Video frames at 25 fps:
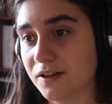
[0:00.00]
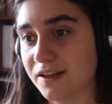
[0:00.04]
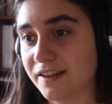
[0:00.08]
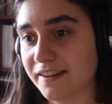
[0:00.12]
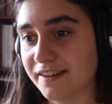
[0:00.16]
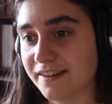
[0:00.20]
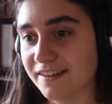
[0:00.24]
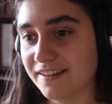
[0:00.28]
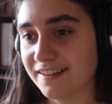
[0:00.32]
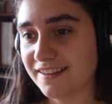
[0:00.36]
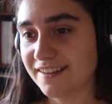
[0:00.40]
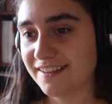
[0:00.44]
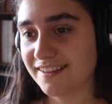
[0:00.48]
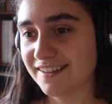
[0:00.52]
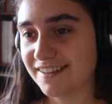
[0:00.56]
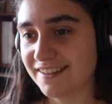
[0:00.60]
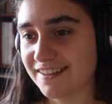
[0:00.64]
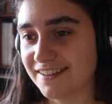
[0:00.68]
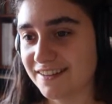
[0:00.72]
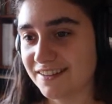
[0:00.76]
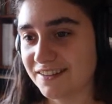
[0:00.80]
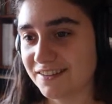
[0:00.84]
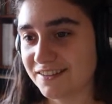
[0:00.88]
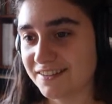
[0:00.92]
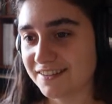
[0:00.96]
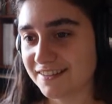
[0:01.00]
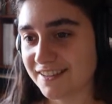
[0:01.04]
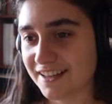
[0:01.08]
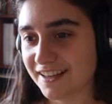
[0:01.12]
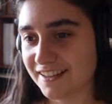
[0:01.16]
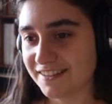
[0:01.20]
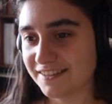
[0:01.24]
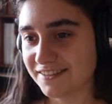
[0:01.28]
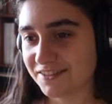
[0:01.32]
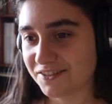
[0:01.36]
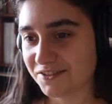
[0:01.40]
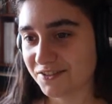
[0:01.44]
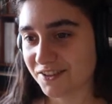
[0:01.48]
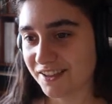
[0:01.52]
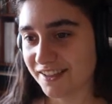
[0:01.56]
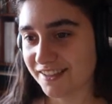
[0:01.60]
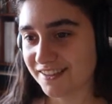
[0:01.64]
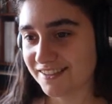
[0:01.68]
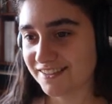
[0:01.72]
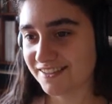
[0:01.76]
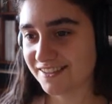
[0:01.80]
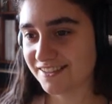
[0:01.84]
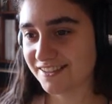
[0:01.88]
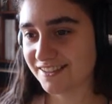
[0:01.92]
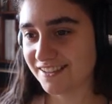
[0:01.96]
I think it looks kind of
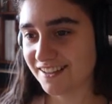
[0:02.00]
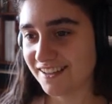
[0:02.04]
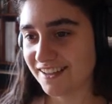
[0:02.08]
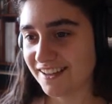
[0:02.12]
strange,